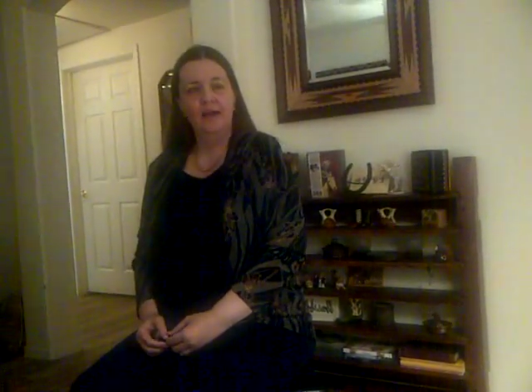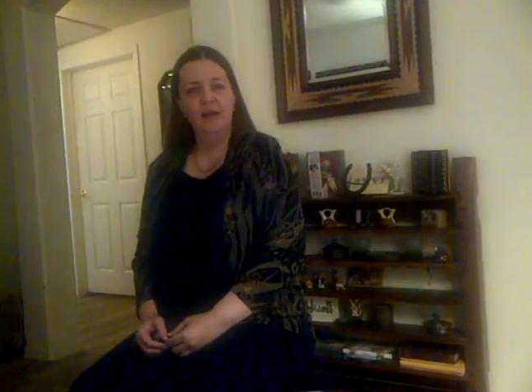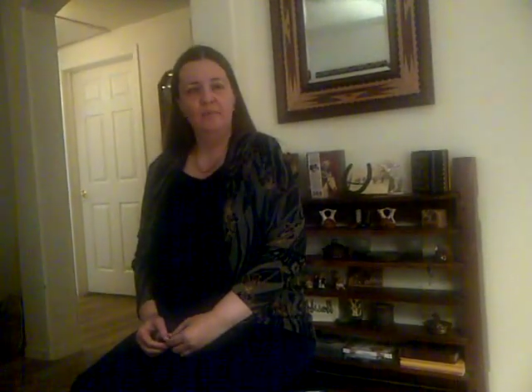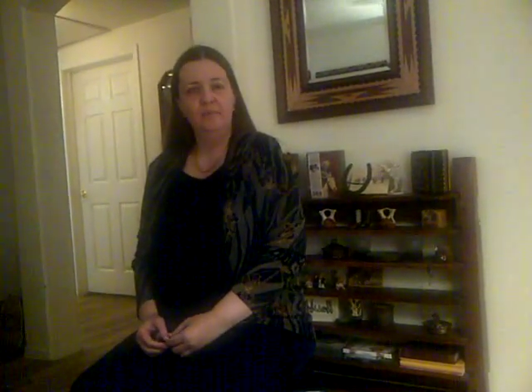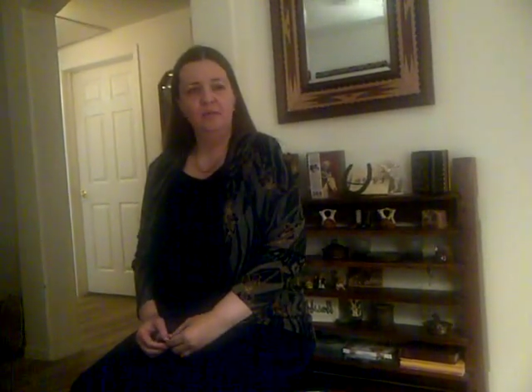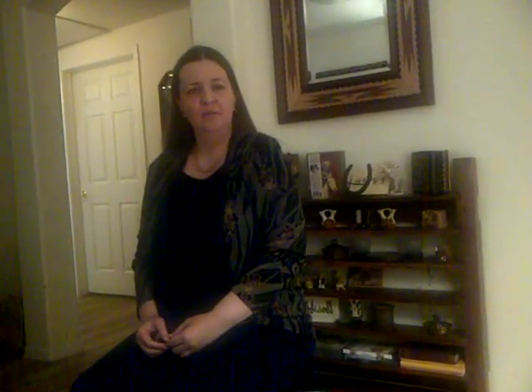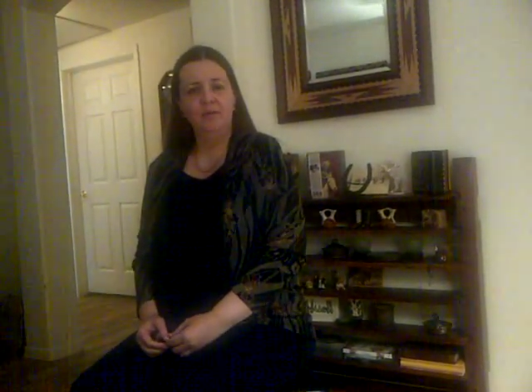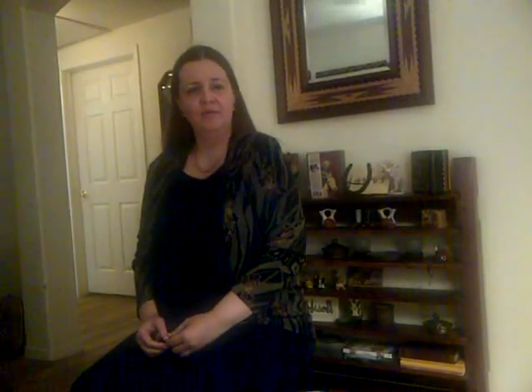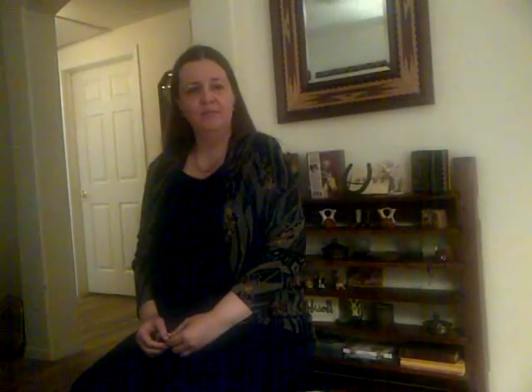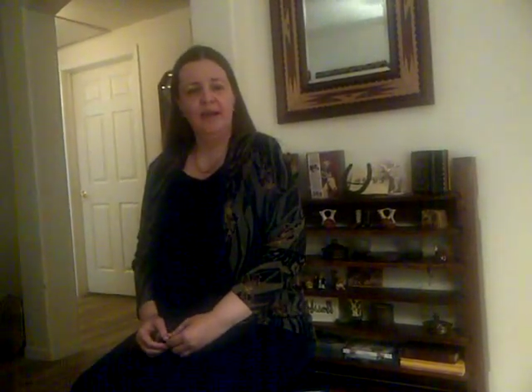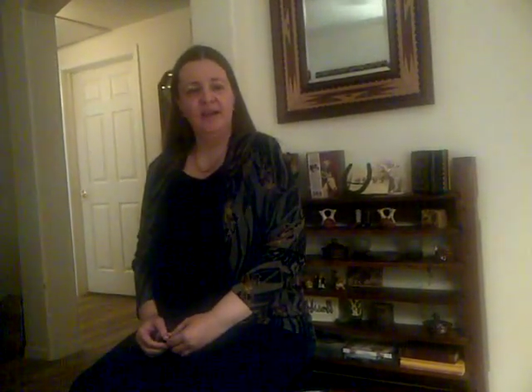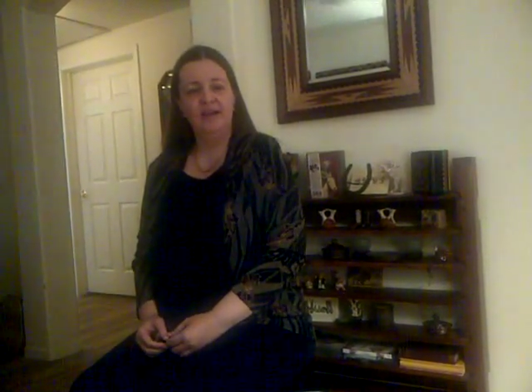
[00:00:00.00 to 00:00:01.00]
It
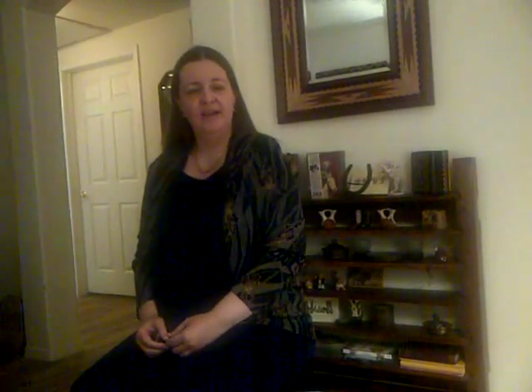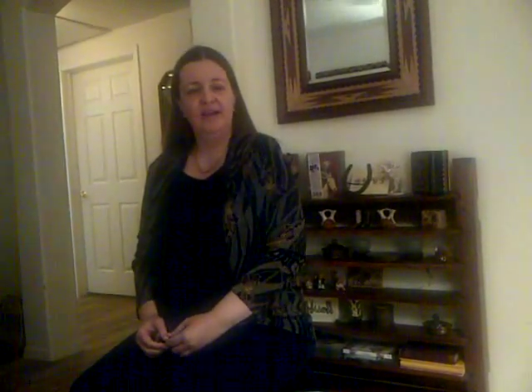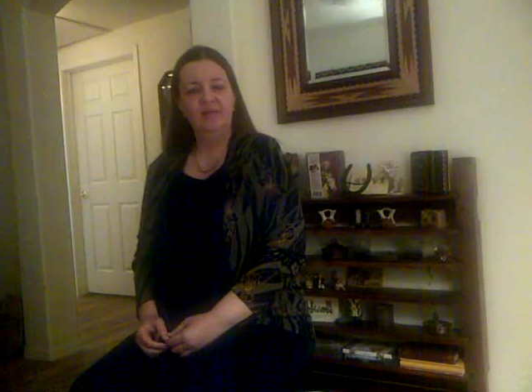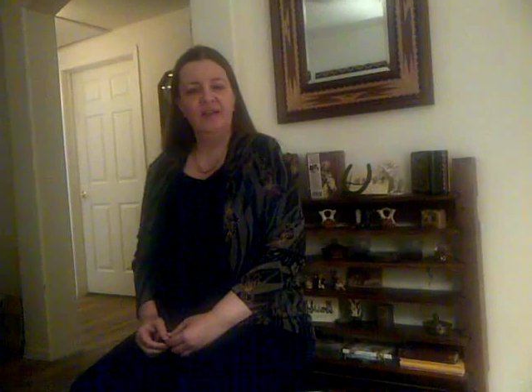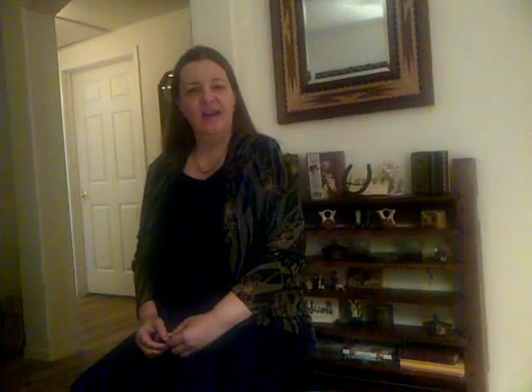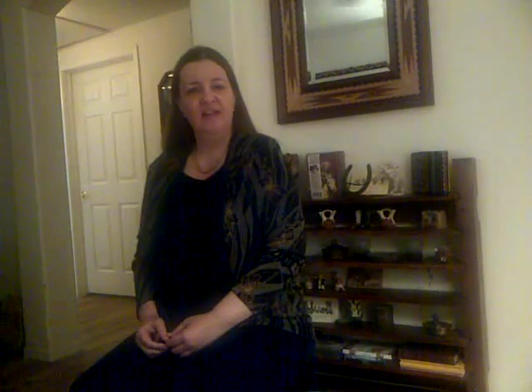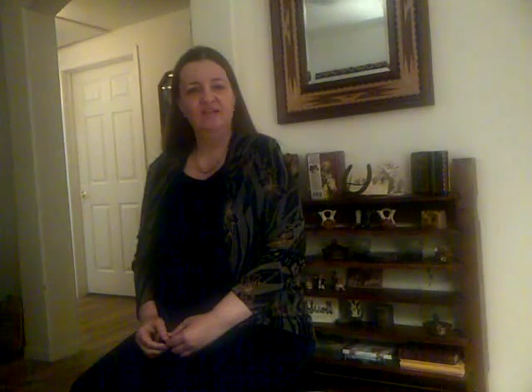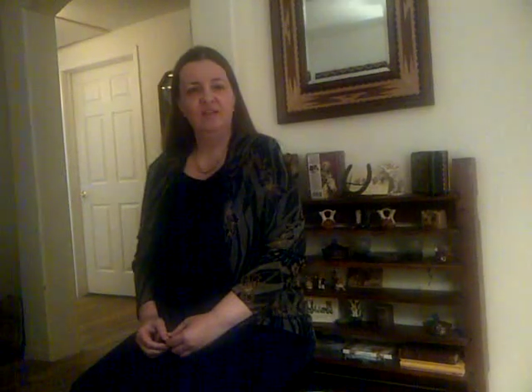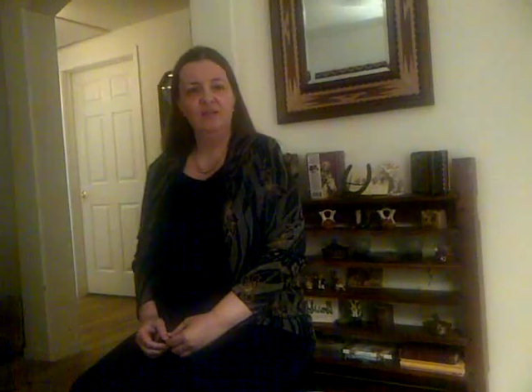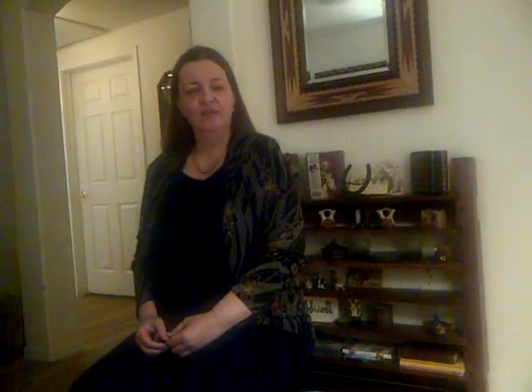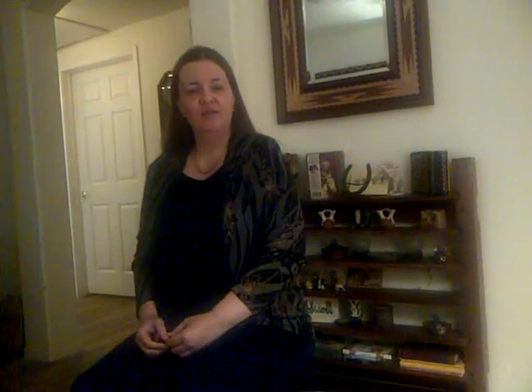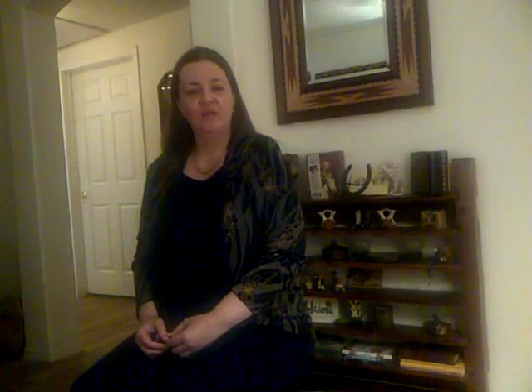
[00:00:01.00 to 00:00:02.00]
was made in the
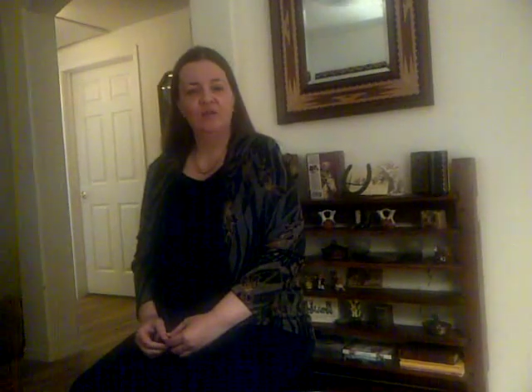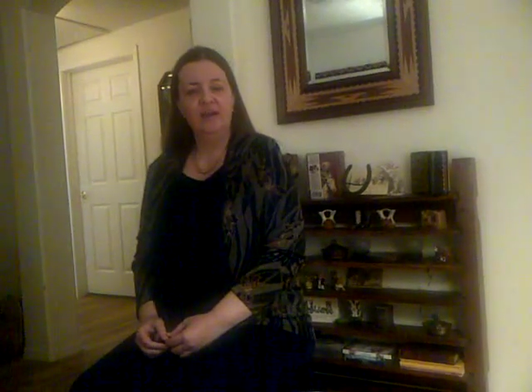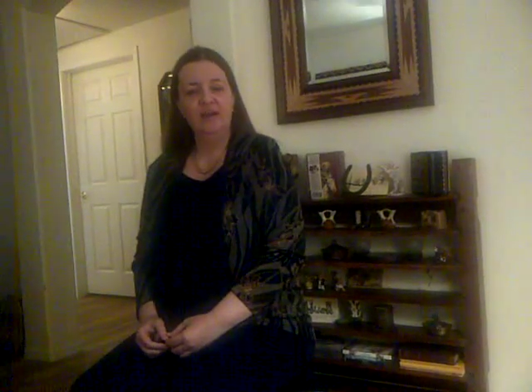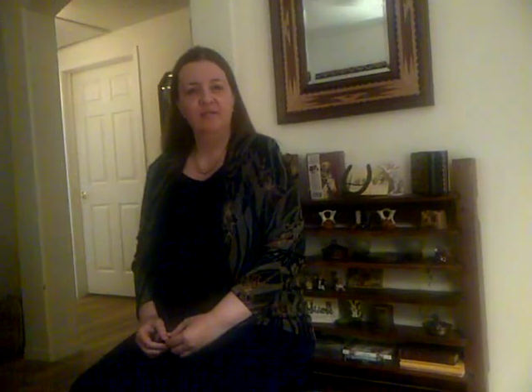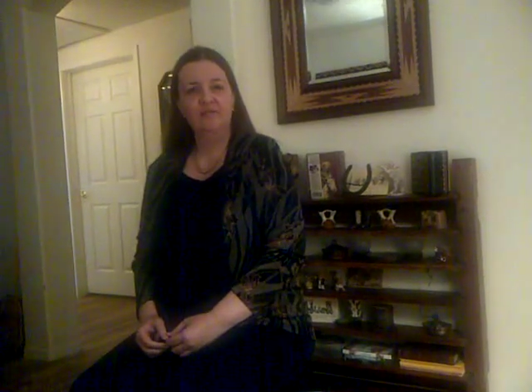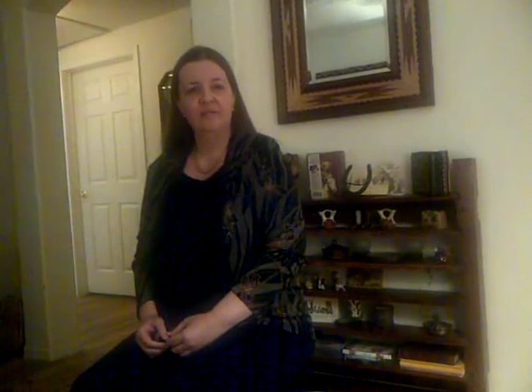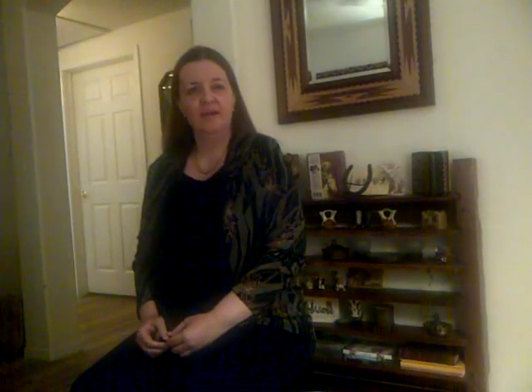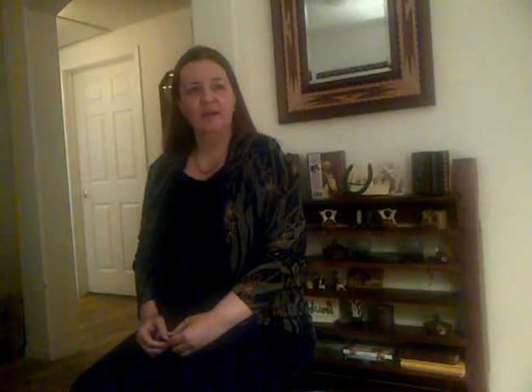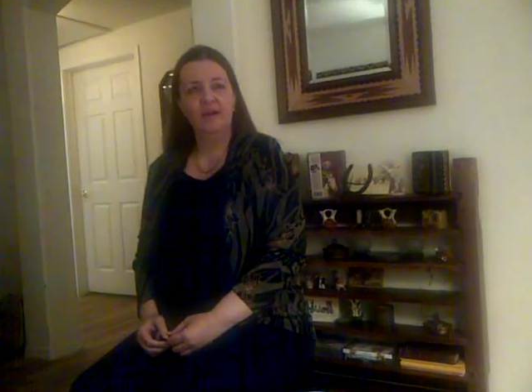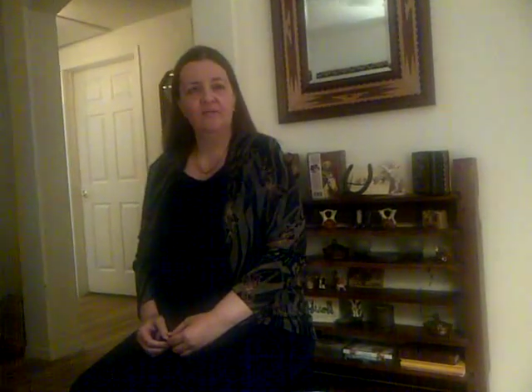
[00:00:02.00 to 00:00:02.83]
1830s